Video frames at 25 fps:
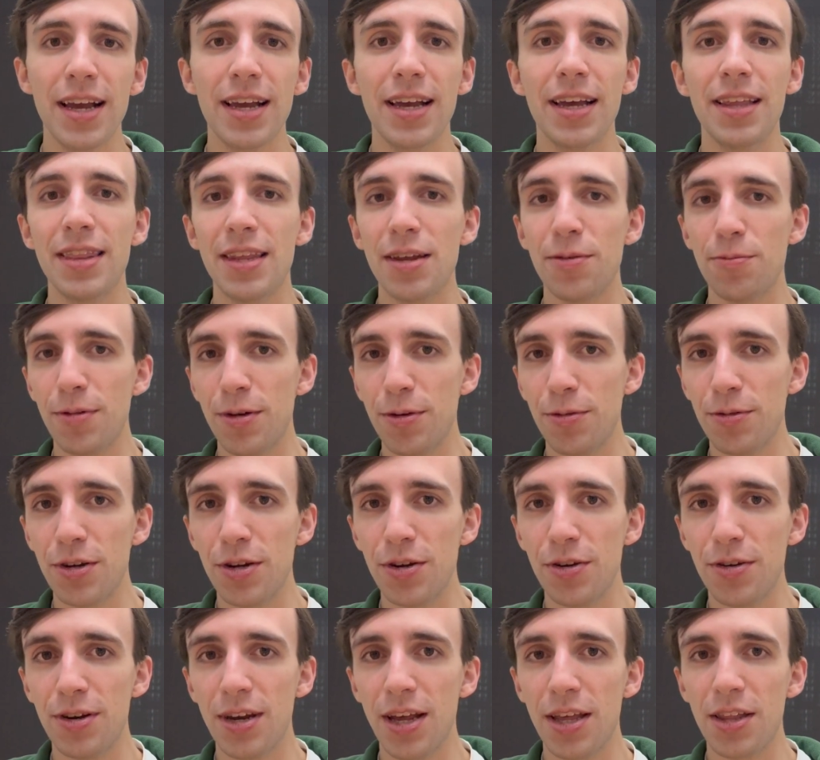and then we would do
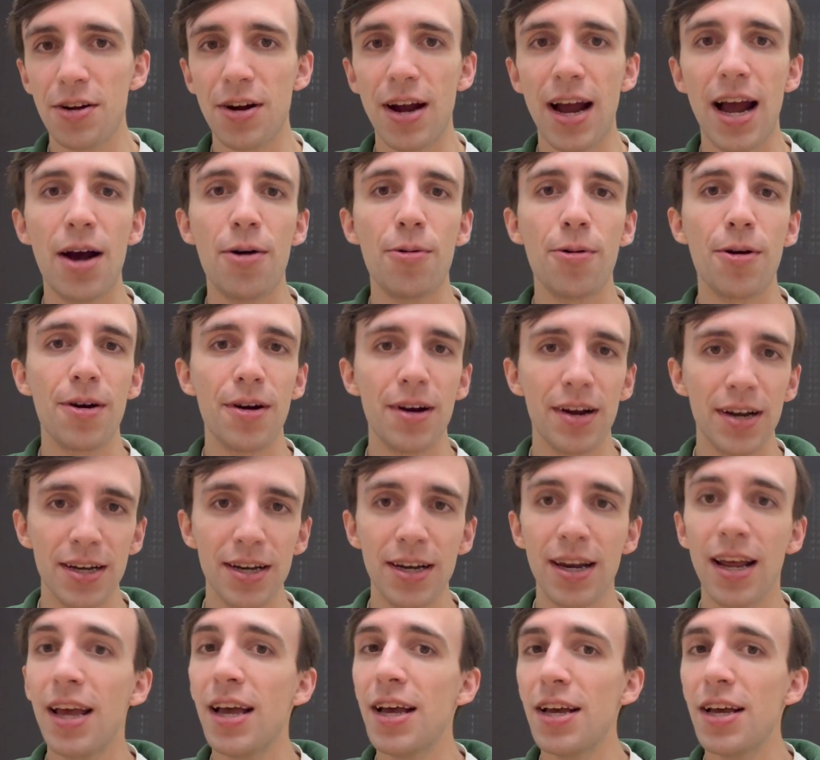another hour and